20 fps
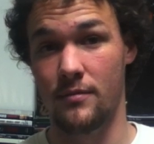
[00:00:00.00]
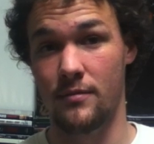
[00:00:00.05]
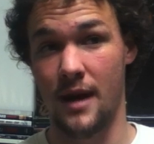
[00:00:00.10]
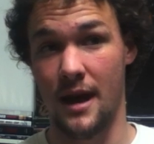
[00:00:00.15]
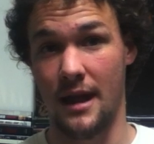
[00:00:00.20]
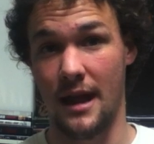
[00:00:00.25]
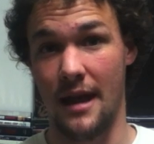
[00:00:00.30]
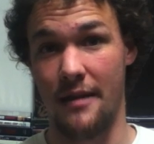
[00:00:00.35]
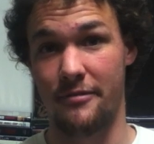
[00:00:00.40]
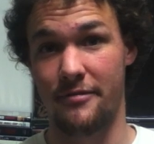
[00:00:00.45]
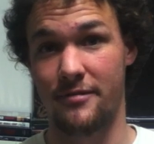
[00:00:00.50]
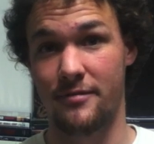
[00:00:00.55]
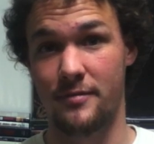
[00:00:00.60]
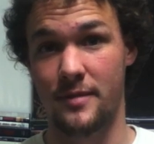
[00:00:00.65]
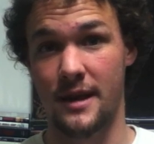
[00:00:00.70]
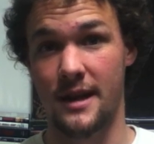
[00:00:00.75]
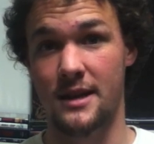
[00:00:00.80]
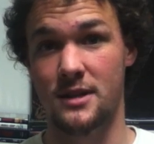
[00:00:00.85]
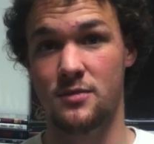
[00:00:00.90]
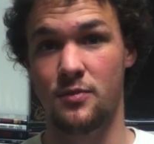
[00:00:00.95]
my life
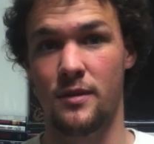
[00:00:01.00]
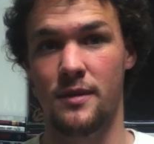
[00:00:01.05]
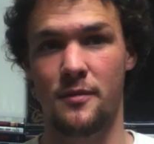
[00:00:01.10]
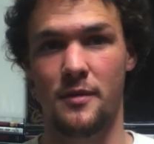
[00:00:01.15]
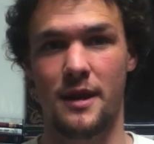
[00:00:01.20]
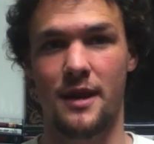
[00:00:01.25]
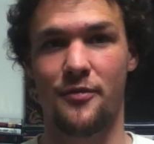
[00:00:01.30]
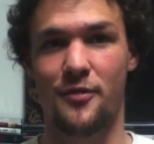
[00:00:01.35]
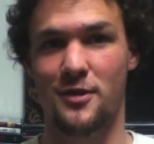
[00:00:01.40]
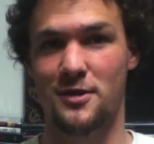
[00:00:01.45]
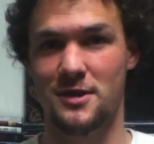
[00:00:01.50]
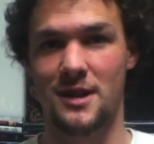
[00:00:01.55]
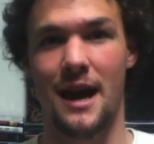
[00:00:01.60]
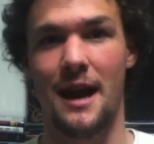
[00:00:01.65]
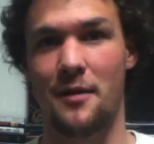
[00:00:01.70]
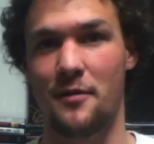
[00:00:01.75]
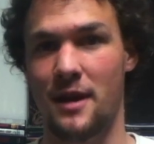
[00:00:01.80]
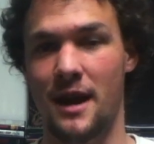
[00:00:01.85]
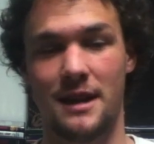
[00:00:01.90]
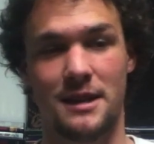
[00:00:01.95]
because when we first
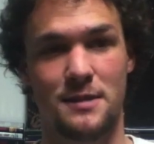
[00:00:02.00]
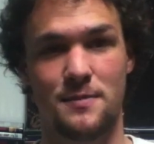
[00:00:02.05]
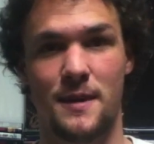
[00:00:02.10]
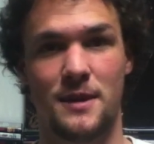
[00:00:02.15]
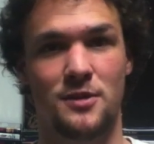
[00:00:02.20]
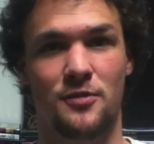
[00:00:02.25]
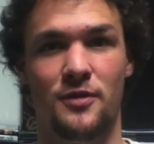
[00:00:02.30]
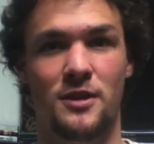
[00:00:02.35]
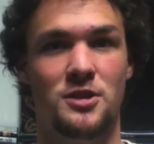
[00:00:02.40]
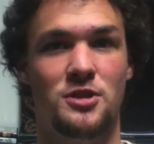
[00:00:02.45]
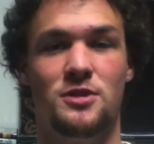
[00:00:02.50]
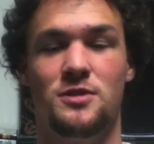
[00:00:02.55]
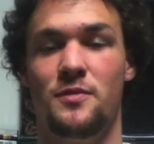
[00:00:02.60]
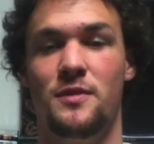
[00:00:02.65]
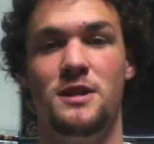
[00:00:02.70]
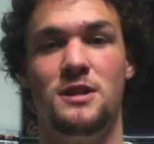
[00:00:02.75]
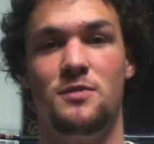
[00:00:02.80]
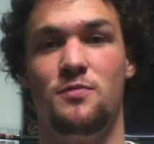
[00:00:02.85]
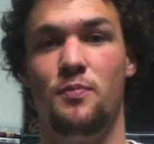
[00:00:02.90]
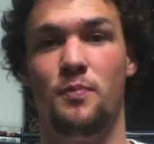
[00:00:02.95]
got it, we got the special features and
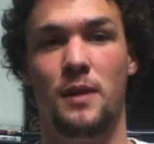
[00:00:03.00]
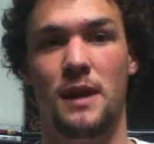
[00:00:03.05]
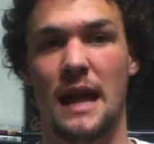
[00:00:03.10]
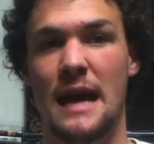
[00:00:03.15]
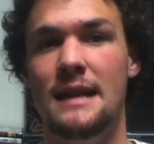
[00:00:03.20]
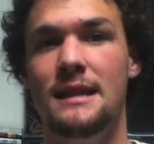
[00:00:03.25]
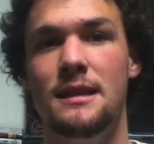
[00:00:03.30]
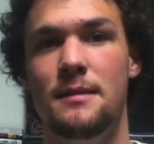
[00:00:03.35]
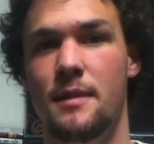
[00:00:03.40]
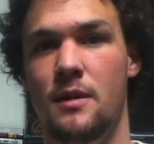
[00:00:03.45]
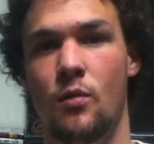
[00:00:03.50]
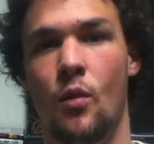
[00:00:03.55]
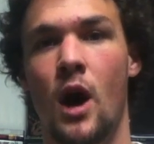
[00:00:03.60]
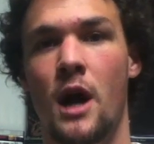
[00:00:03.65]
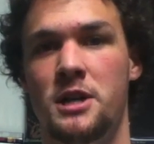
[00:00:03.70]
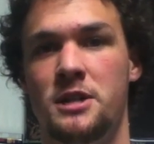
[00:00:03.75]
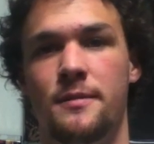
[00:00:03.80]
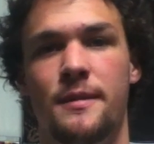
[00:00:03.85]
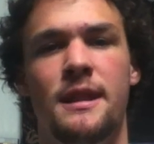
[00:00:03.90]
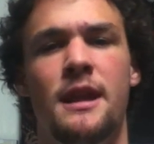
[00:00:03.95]
we just played them and
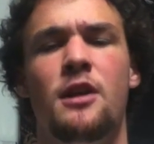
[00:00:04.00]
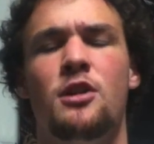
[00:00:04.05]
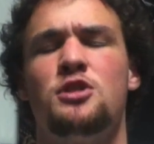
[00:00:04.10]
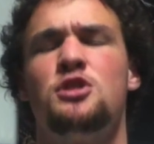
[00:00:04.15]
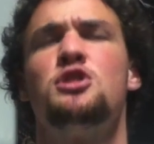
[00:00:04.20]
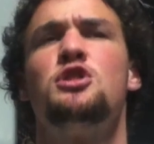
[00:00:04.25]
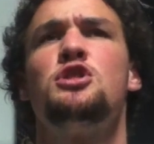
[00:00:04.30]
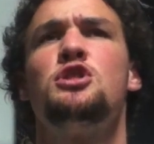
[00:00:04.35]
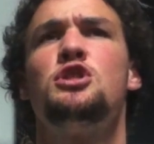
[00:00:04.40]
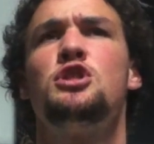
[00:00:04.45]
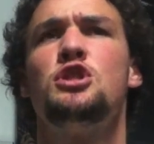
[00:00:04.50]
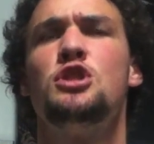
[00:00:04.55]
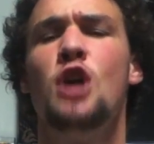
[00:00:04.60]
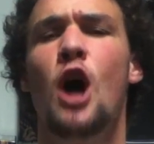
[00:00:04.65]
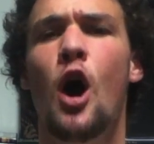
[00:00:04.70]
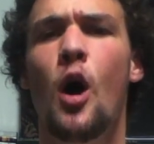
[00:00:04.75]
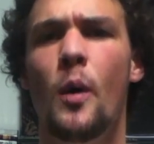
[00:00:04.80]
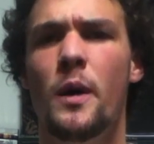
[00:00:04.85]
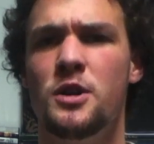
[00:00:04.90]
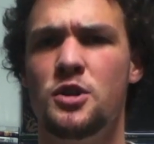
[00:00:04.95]
watched them, and they are
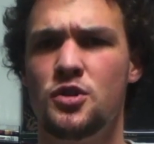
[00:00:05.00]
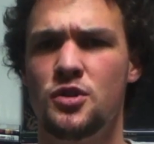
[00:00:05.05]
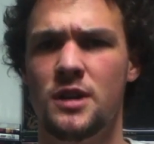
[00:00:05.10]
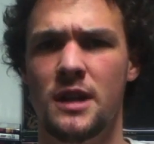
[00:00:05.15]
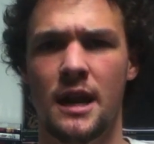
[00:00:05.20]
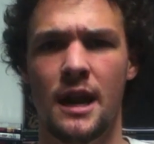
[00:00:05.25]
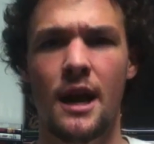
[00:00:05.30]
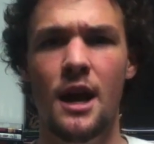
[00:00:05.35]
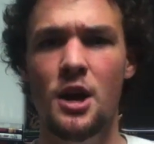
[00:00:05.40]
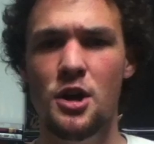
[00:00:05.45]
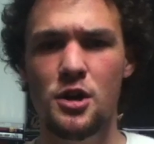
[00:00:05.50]
so interesting.